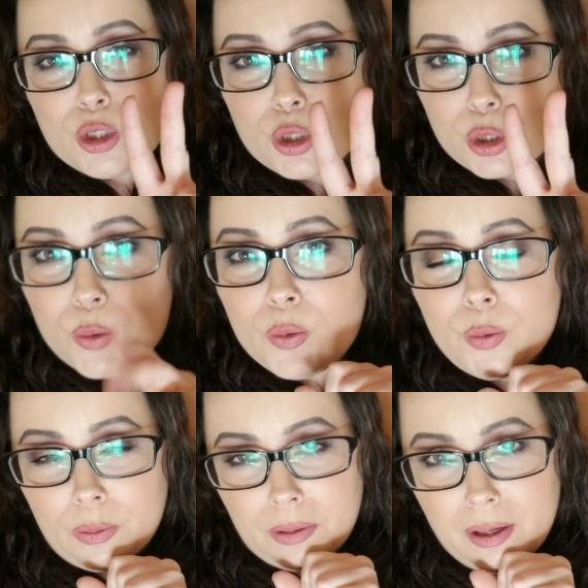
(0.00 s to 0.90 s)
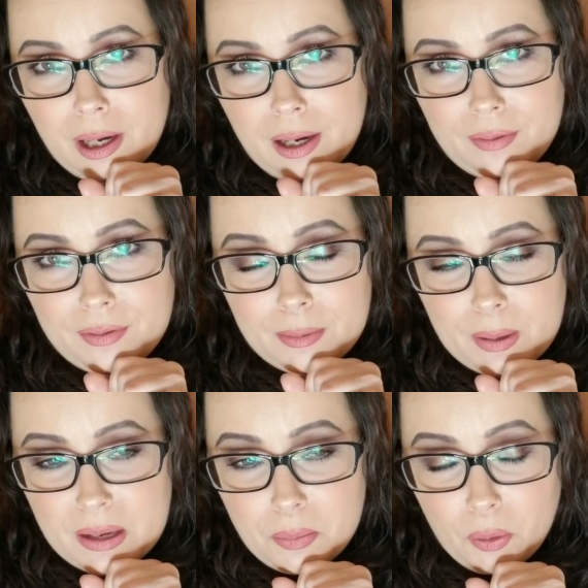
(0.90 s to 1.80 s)
2 of the
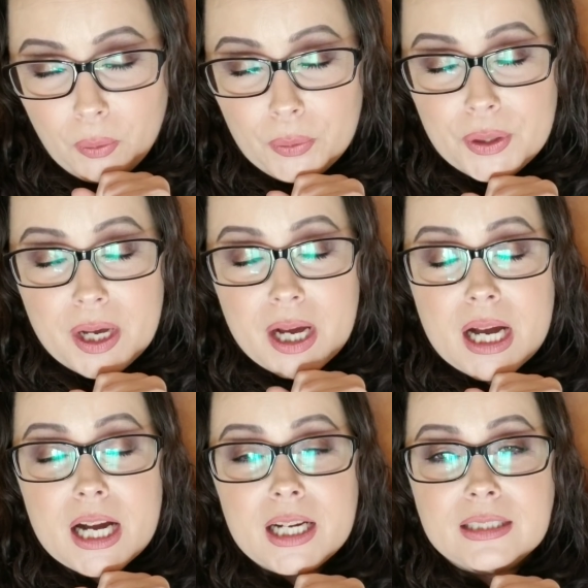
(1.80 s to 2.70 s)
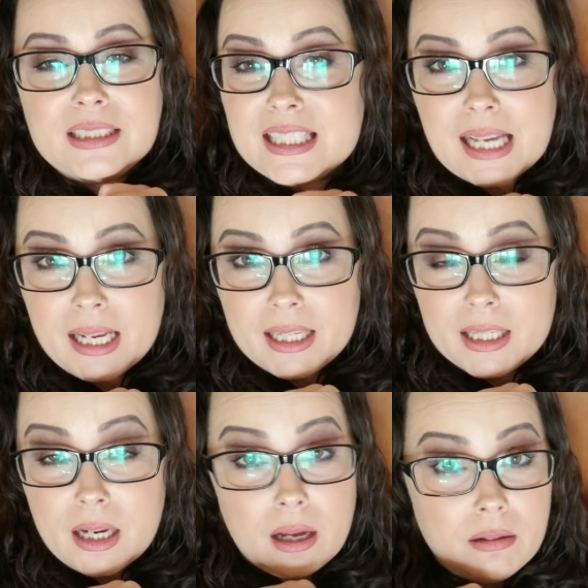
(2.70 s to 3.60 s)
people
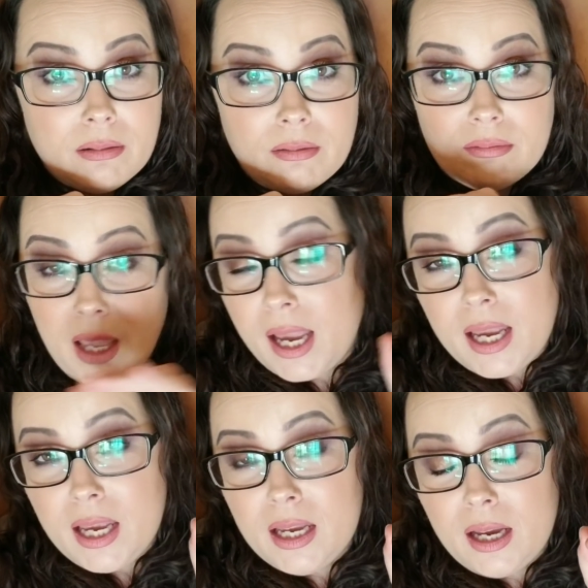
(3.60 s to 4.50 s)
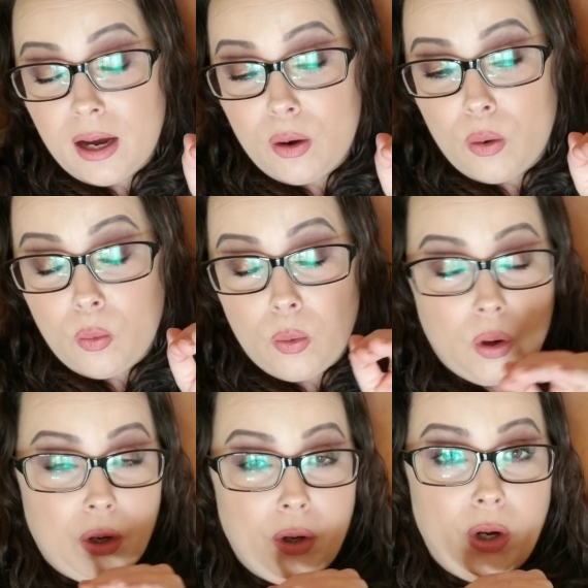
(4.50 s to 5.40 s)
decided they
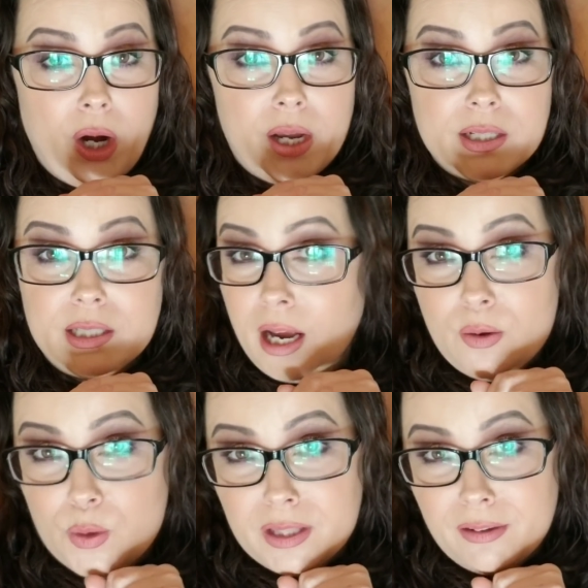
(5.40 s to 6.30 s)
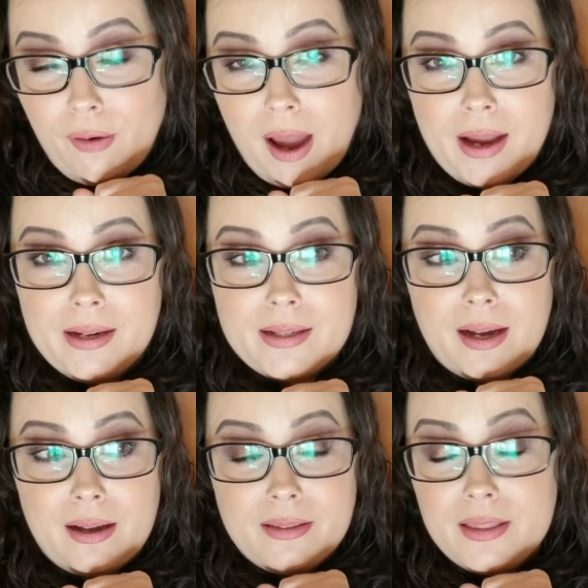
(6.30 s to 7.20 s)
were done with the flight.
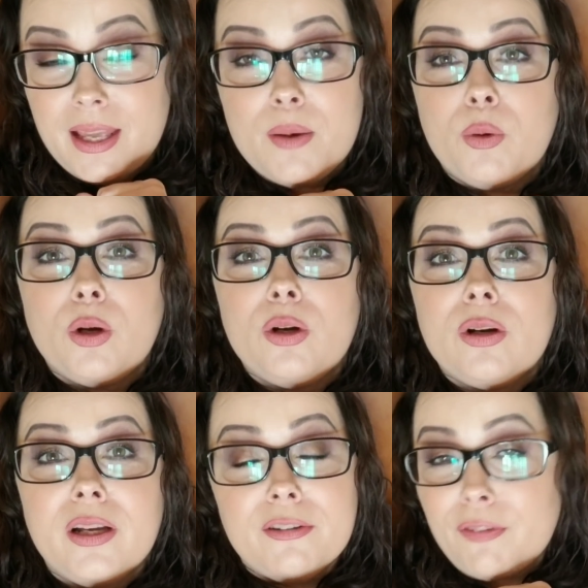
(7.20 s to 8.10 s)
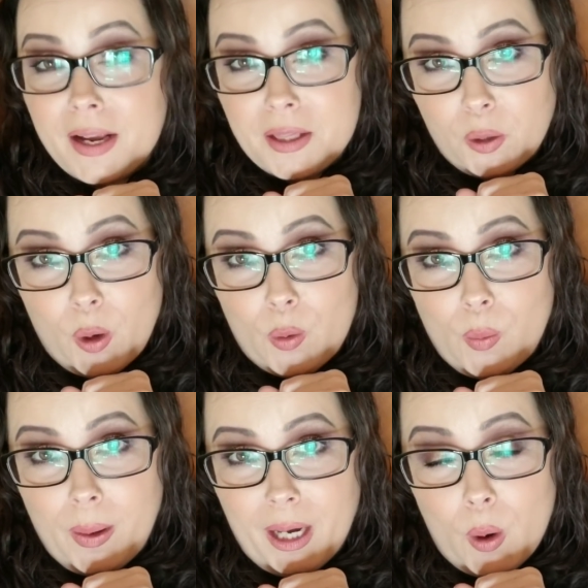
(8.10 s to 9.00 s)
They were going to find their own
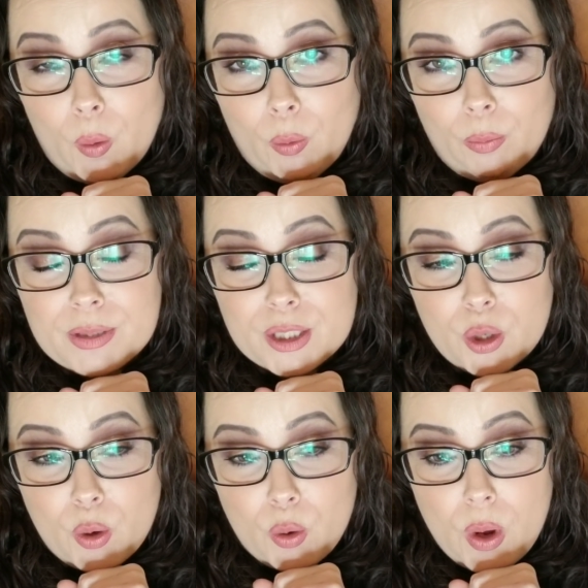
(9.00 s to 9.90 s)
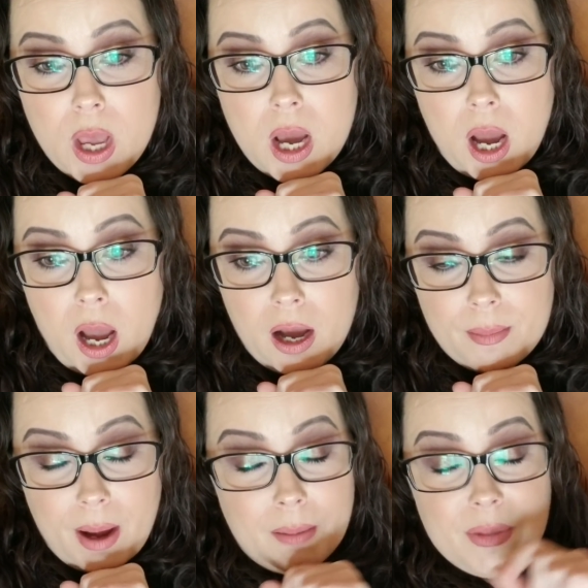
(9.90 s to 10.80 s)
way home. So,
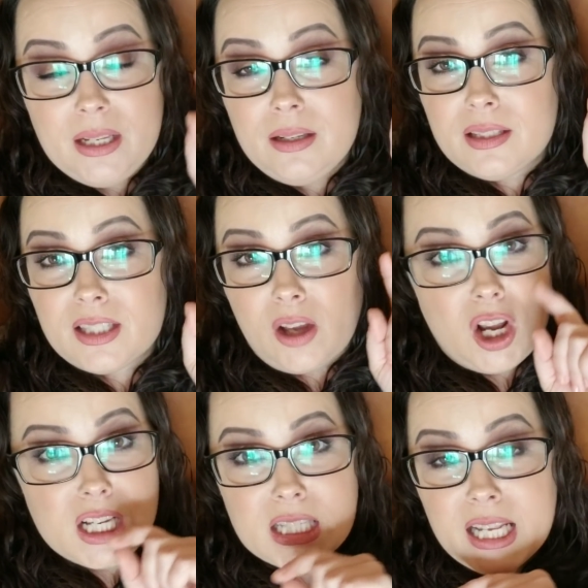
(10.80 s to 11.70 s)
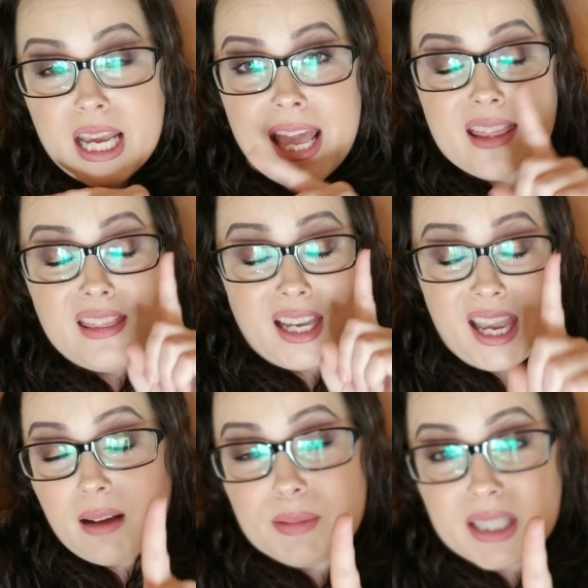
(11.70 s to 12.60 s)
I mean, honestly, the
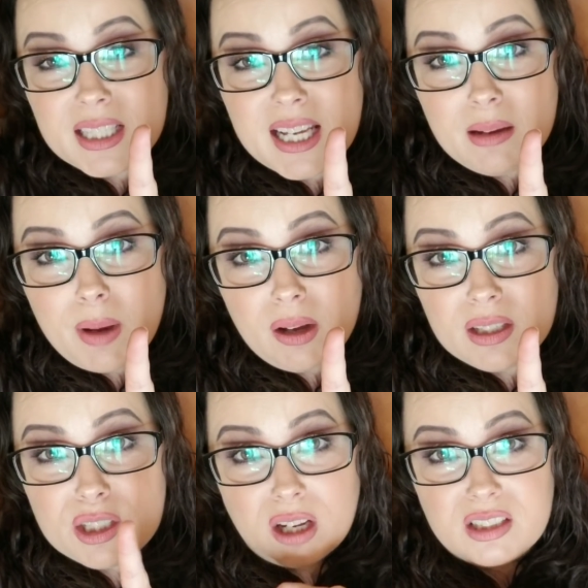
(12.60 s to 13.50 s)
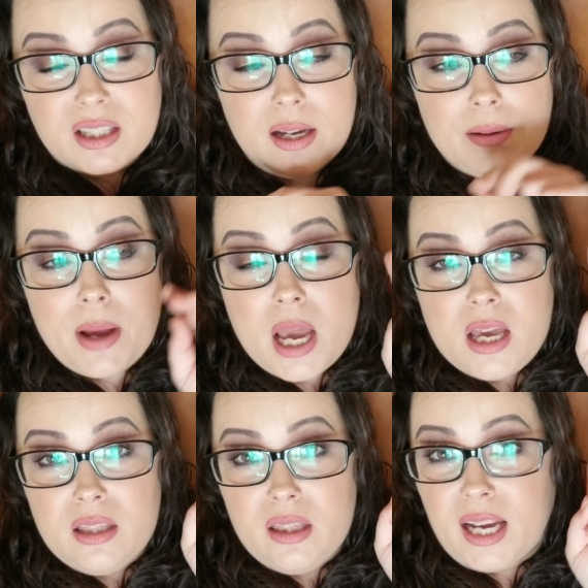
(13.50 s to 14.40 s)
captain came out and talked to them.
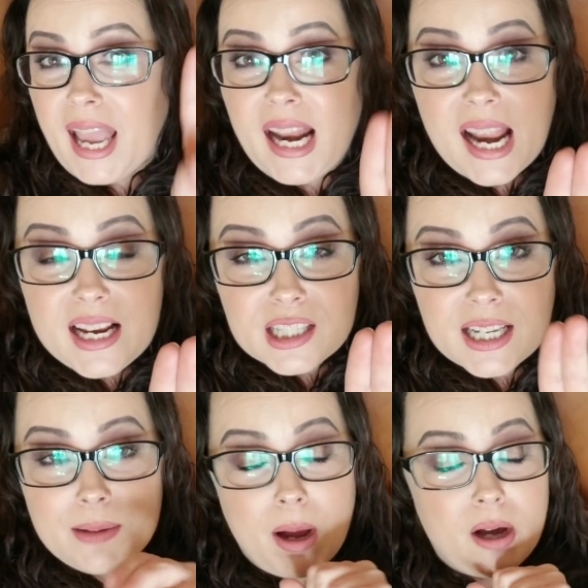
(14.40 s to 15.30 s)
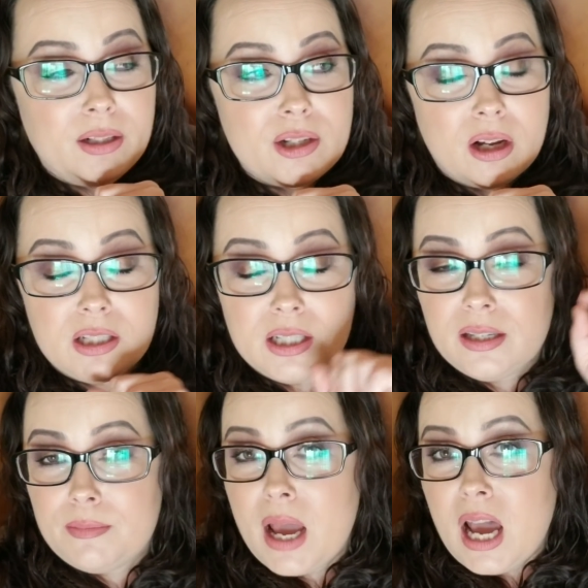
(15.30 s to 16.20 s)
The gate agent came out and talked to
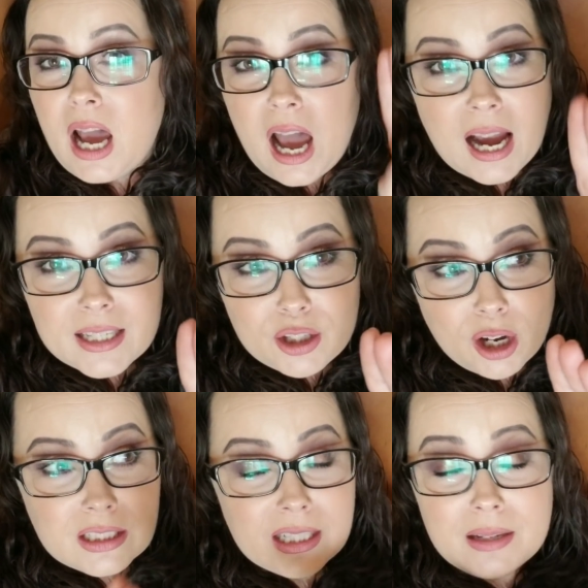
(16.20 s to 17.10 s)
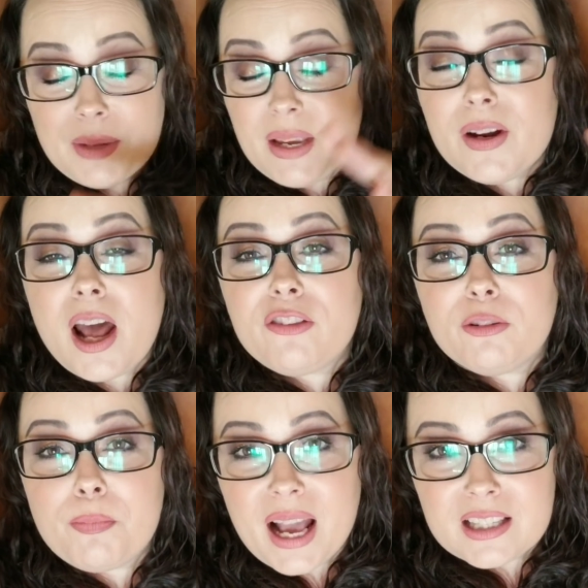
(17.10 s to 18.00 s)
them. I talked to them. Even
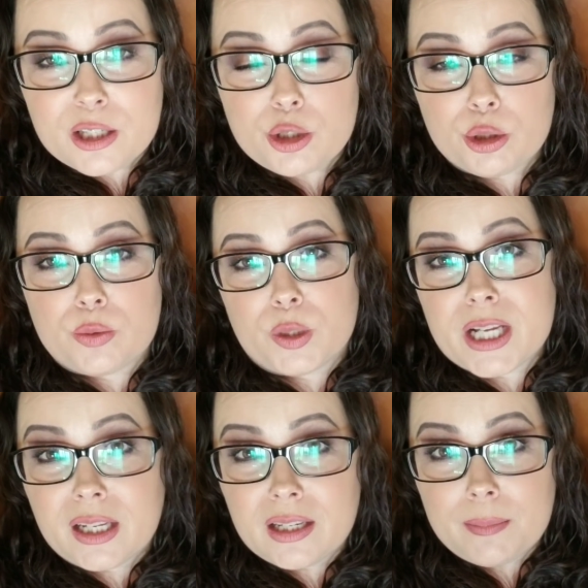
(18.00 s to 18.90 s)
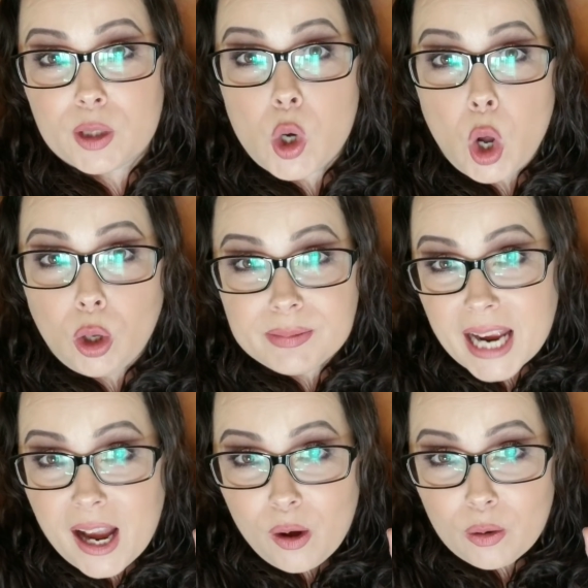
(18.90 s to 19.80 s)
other passengers were telling them to calm
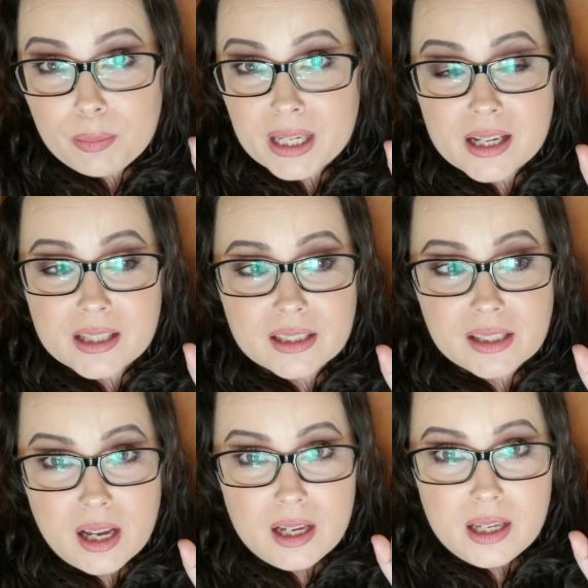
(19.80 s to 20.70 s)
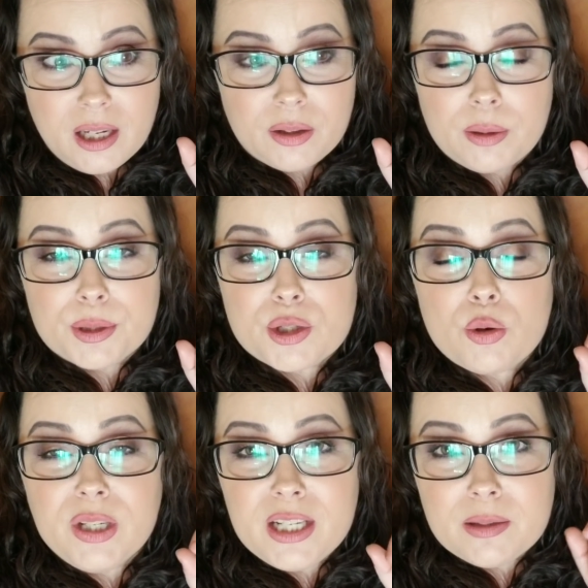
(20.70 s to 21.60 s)
down because, you know, there was
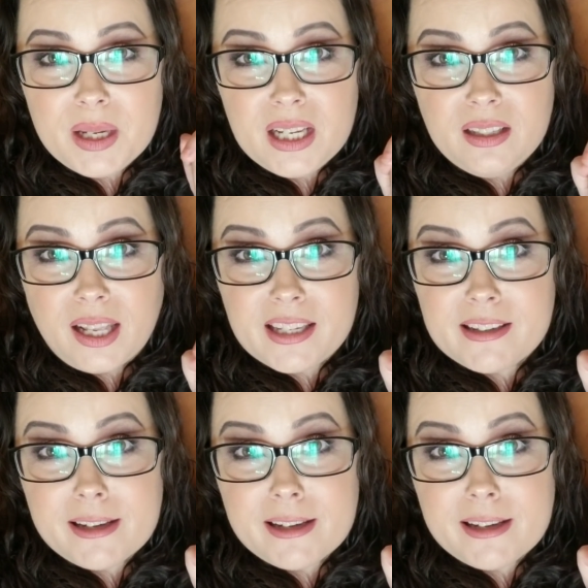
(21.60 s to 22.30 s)
no need to be like